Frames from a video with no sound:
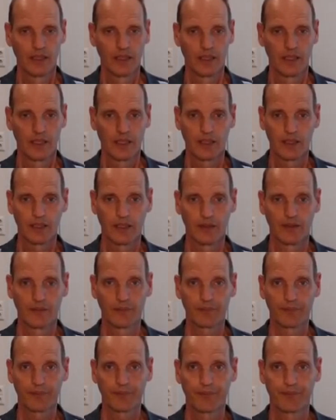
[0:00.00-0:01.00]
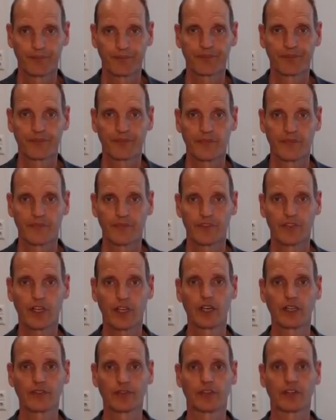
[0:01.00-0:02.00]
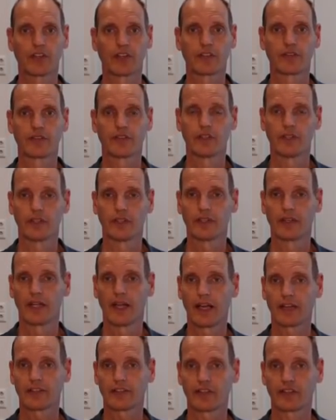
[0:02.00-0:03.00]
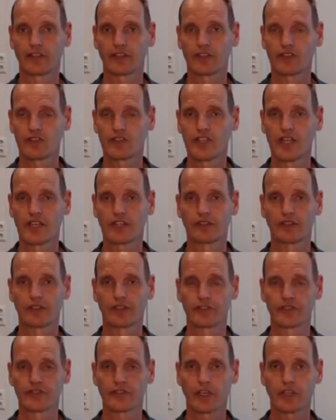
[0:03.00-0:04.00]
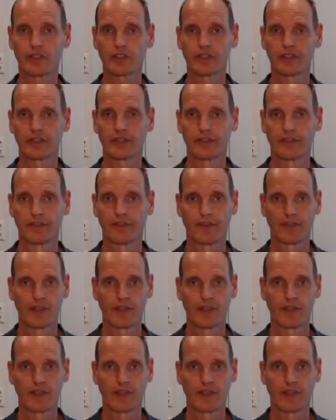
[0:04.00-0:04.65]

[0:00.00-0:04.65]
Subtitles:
The confidence interval has its general structure,